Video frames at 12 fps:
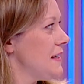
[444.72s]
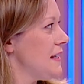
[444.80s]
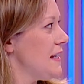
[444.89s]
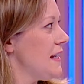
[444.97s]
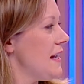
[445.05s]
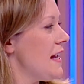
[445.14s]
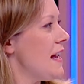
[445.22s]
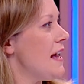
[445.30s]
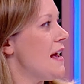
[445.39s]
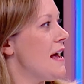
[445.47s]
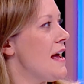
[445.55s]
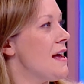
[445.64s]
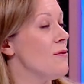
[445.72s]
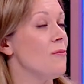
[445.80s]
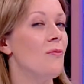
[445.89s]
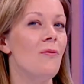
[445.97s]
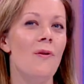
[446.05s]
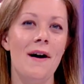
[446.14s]
mhm
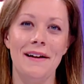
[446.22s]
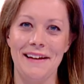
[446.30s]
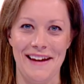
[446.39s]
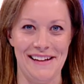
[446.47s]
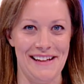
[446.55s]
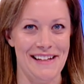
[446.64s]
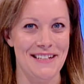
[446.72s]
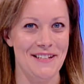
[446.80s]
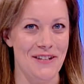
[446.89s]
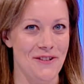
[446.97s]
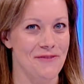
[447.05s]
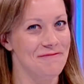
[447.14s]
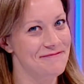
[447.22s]
and what can he do?